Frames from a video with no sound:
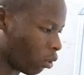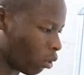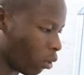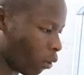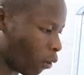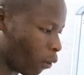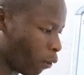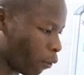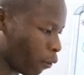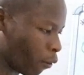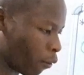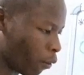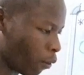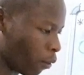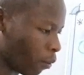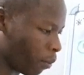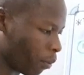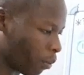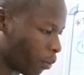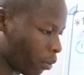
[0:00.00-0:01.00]
of
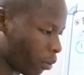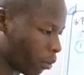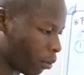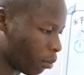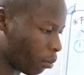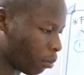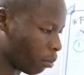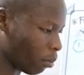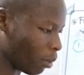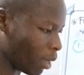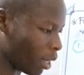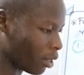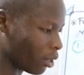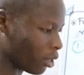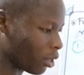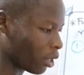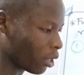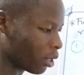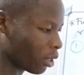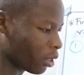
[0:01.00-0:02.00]

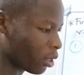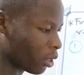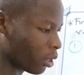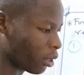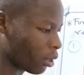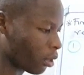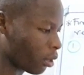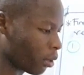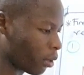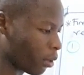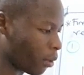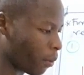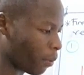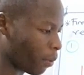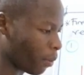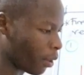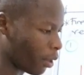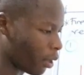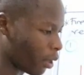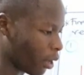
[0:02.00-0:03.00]
matrix
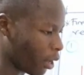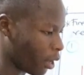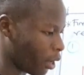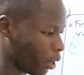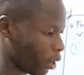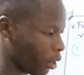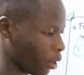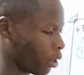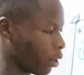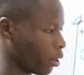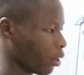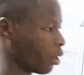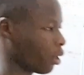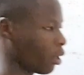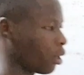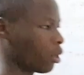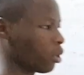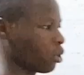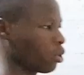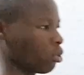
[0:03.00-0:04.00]
A.
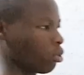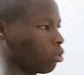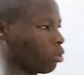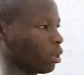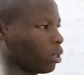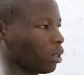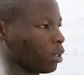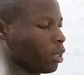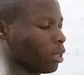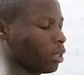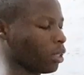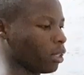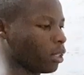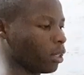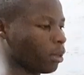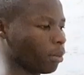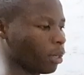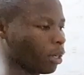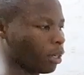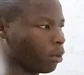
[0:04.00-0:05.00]
S2 is the
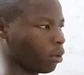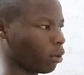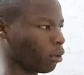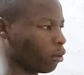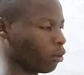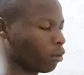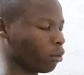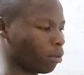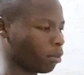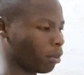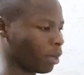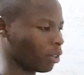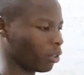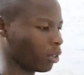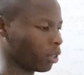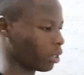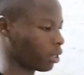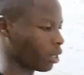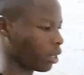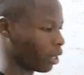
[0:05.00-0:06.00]
determinant of
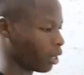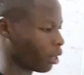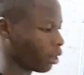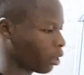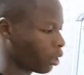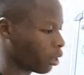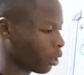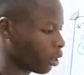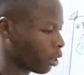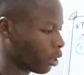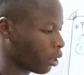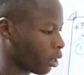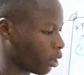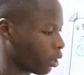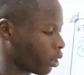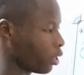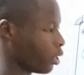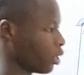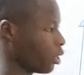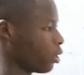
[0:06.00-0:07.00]
matrix A.
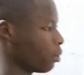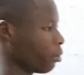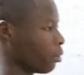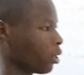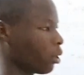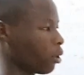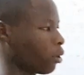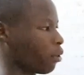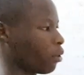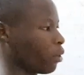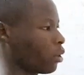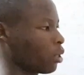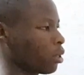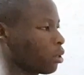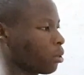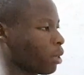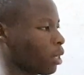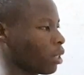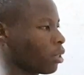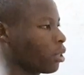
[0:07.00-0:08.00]
The determinant of
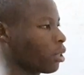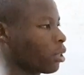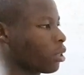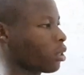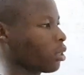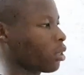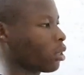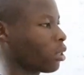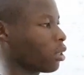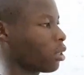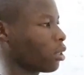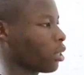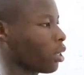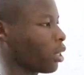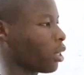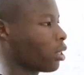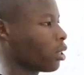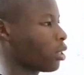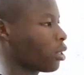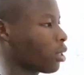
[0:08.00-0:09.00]
this matrix, this is
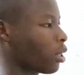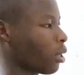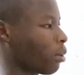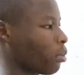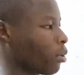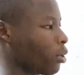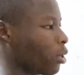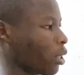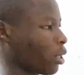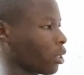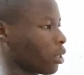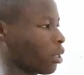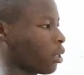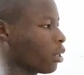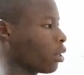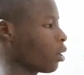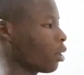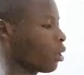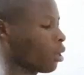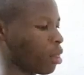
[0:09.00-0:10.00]
8
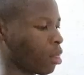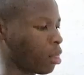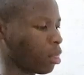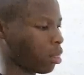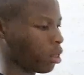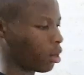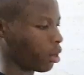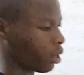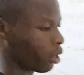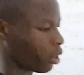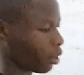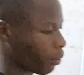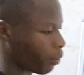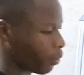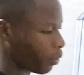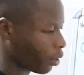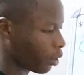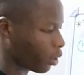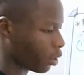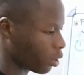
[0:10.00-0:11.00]
subtracting 3,
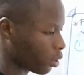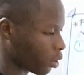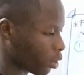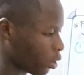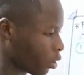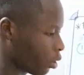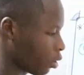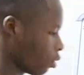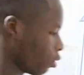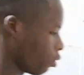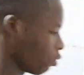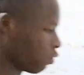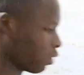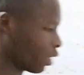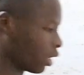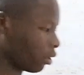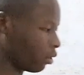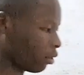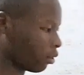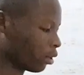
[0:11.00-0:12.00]
it's
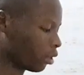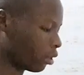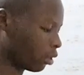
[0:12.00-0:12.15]
5.